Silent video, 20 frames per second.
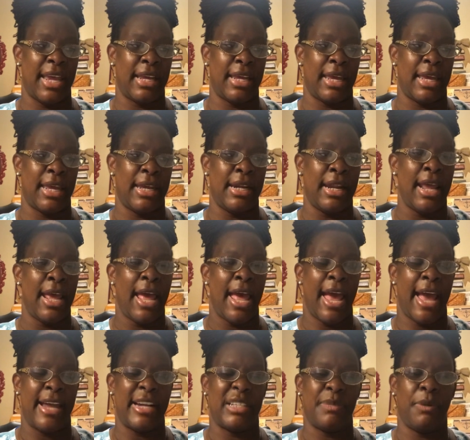of the
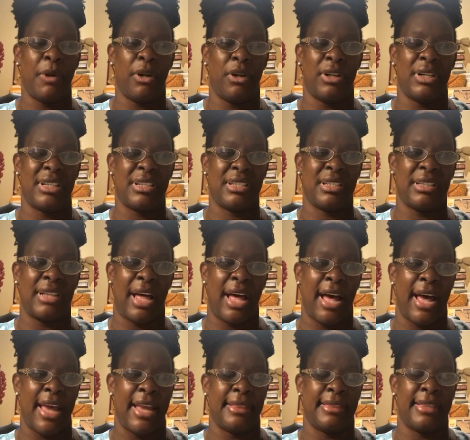amniotic fluid is
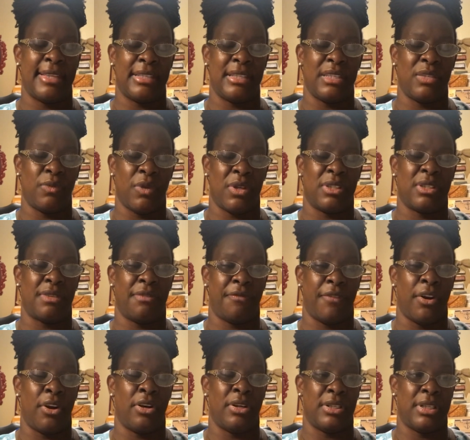taken and it's
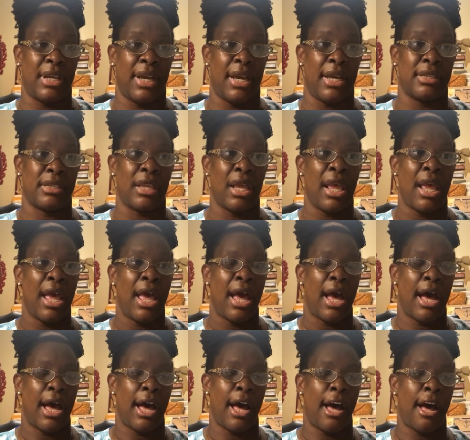put on a slide.
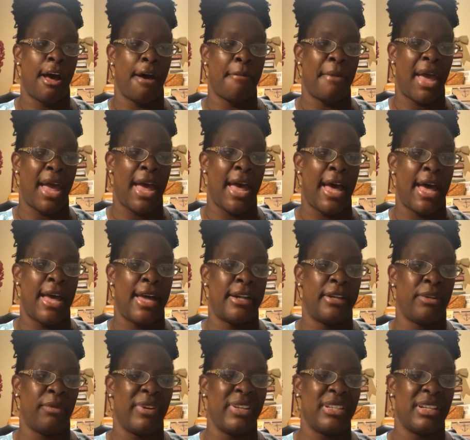This is what's the Fern
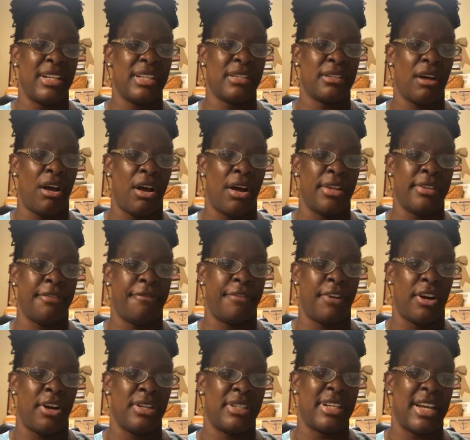test.
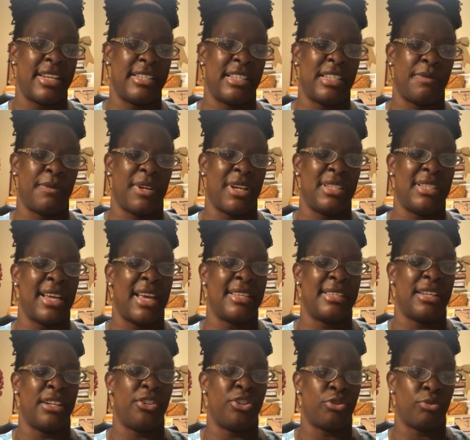Um, and the reason
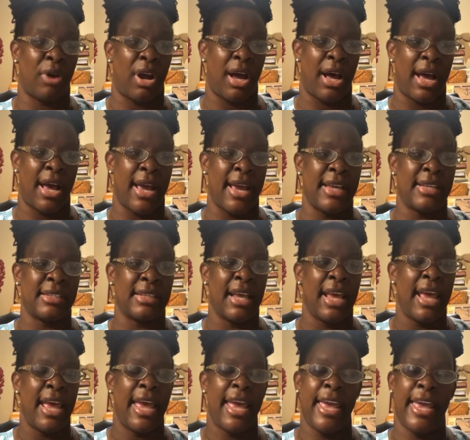it's called the fern
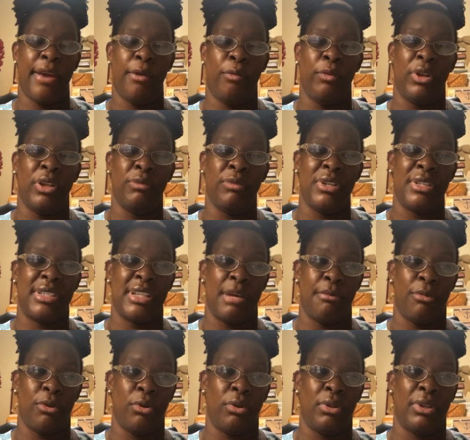test is because as it
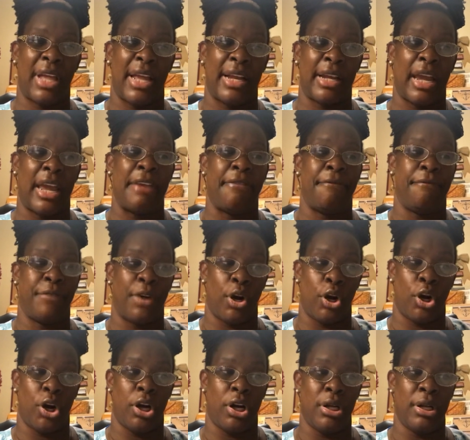dries,
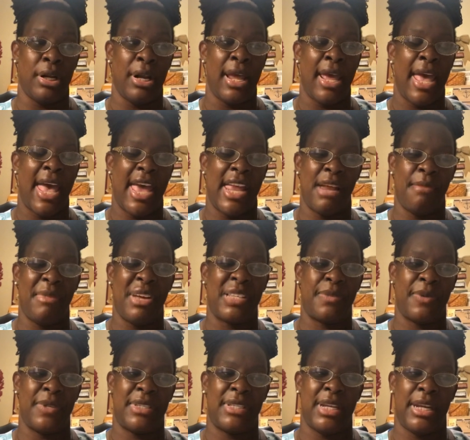it will resemble
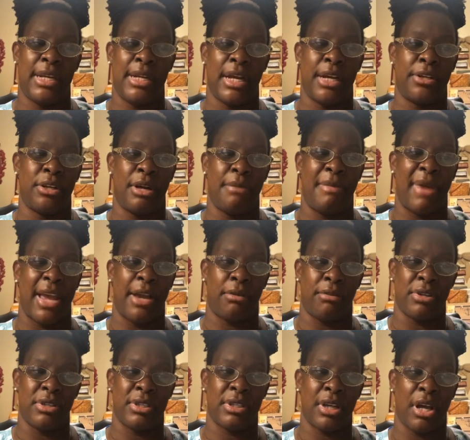like a fern
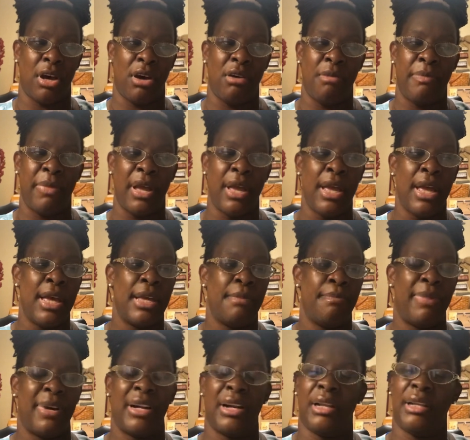and it must be seen
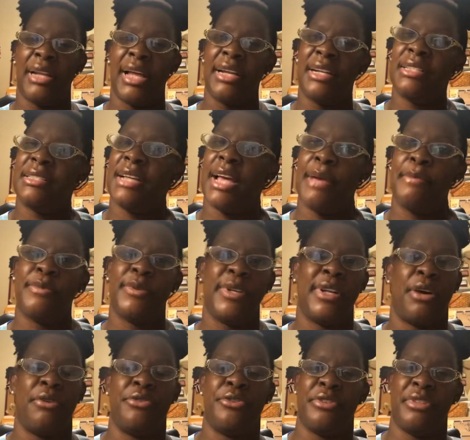under a
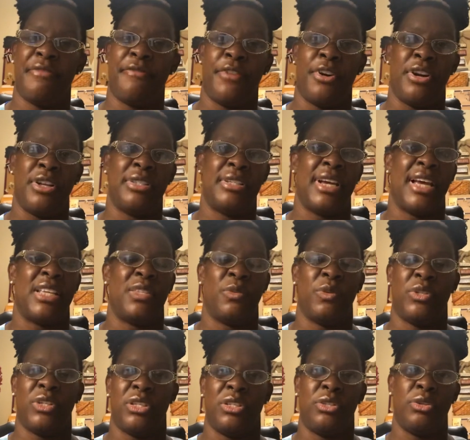microscope. But a
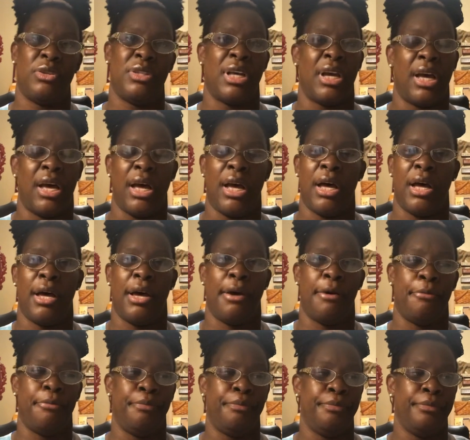lot of times we don't do the
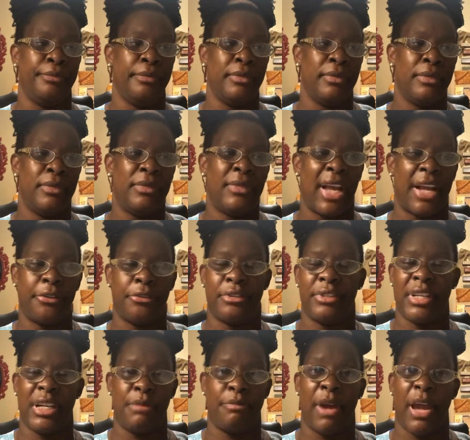fern test, we just do
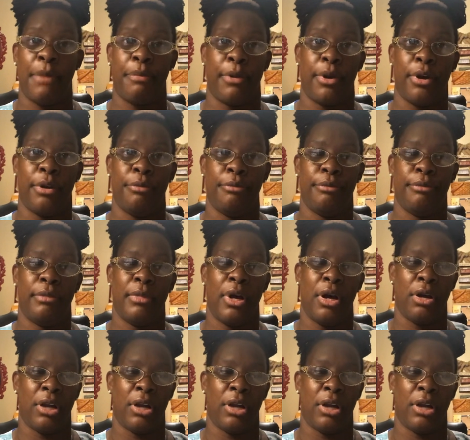the um,